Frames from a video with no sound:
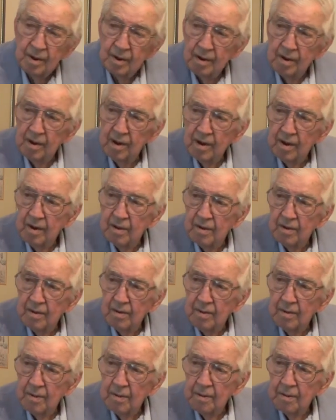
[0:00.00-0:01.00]
Fort
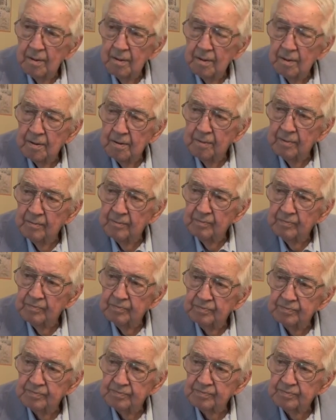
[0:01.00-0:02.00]
Ord?
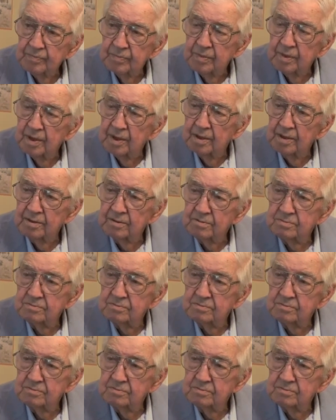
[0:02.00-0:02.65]
They were